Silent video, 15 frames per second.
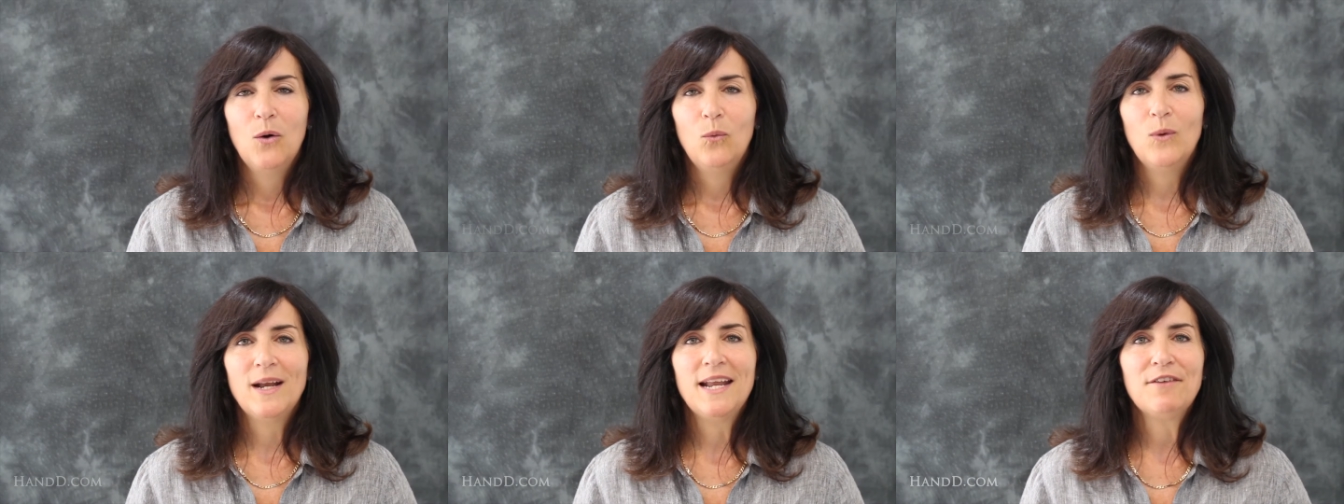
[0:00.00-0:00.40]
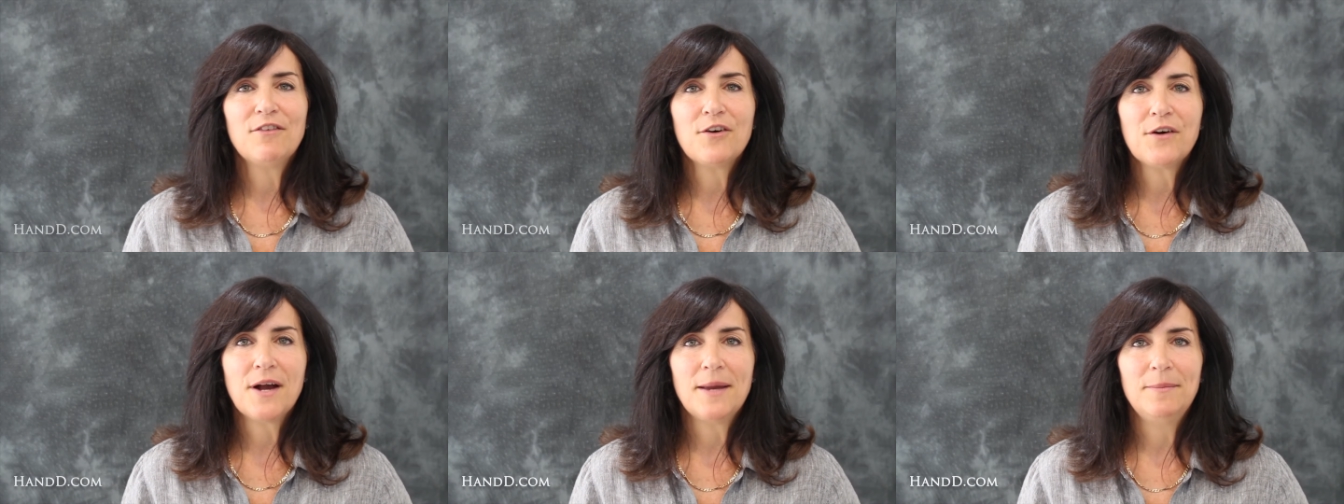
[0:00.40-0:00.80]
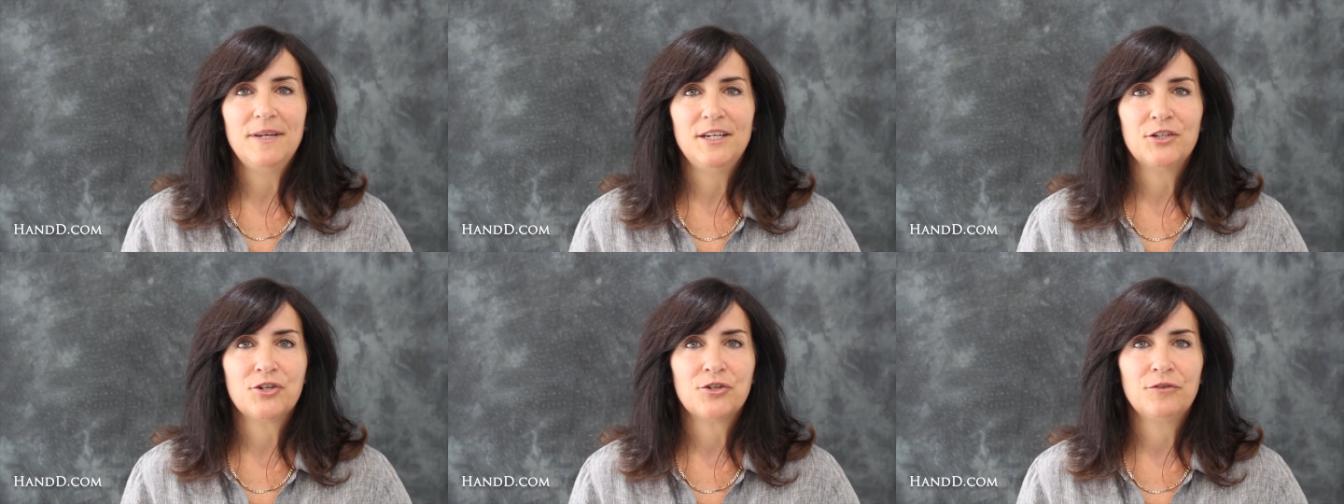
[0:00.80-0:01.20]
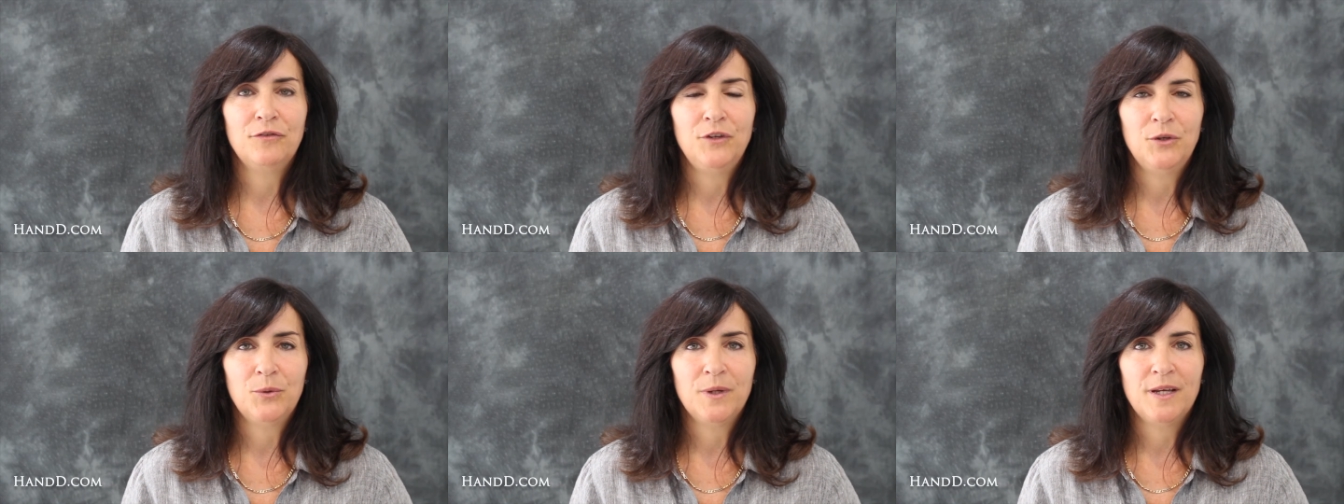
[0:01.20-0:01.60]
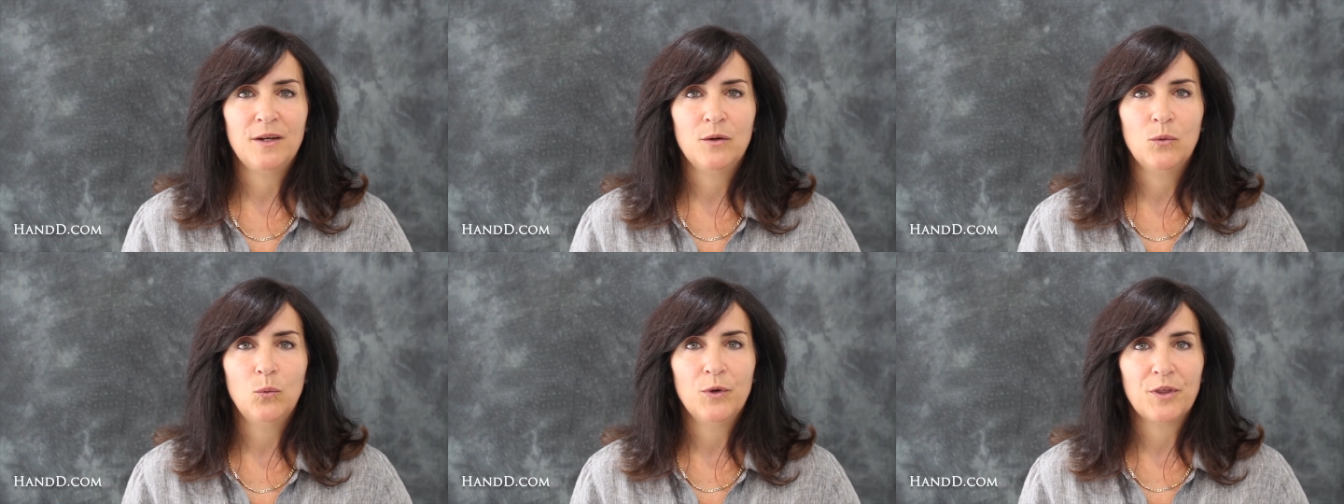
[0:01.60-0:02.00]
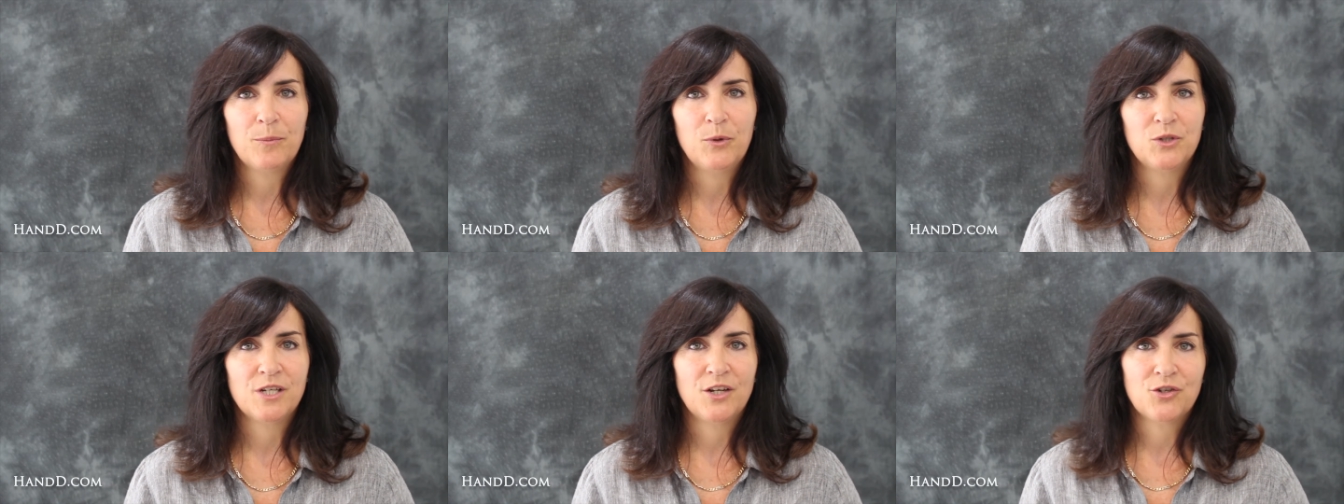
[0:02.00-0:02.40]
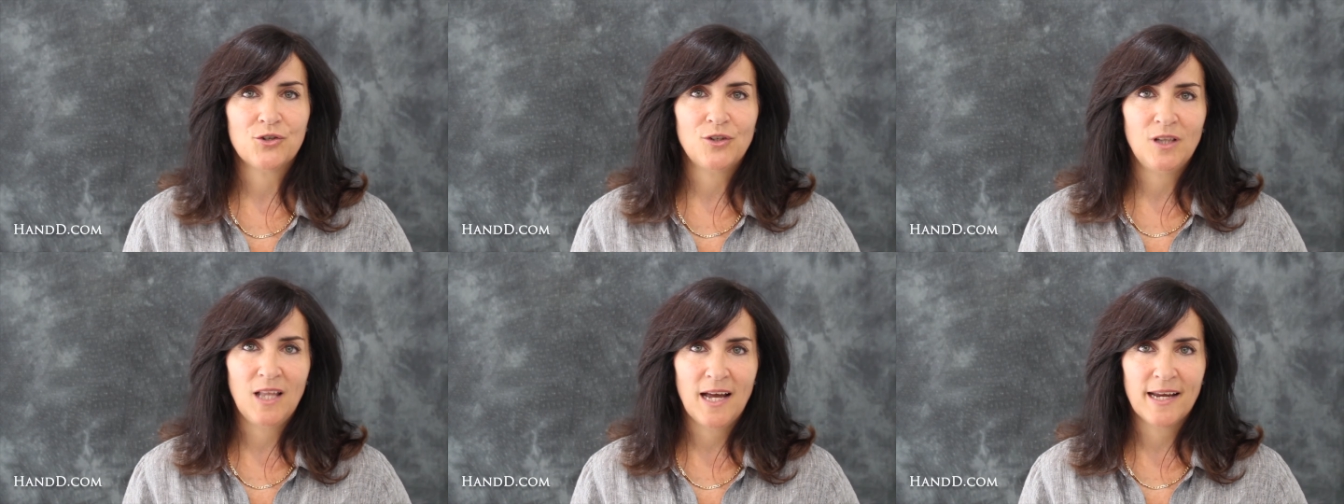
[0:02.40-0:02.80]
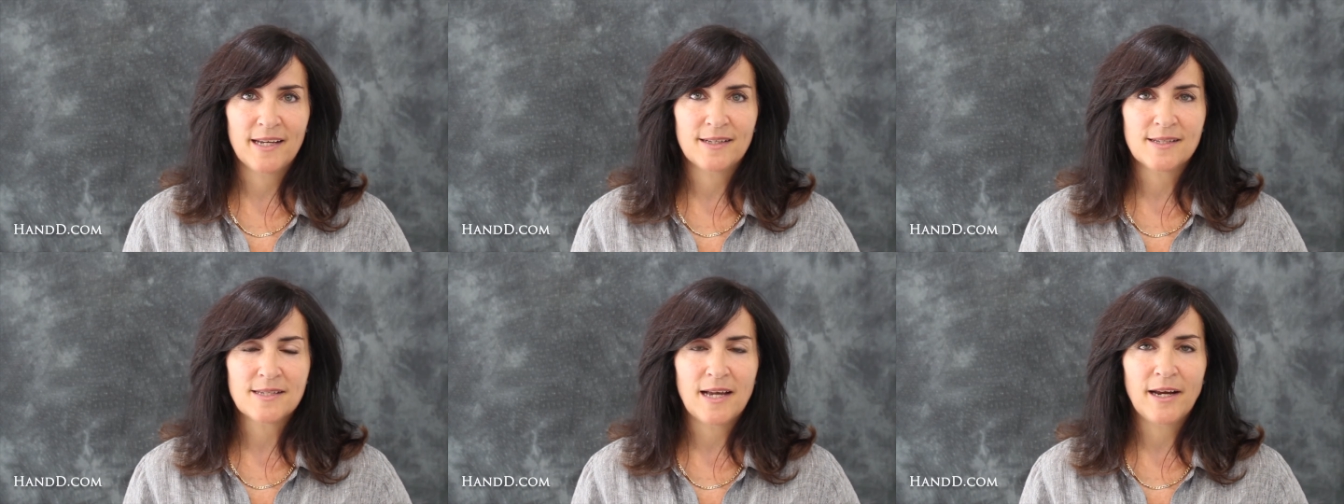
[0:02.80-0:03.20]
Whenever I'm interviewing with potential clients,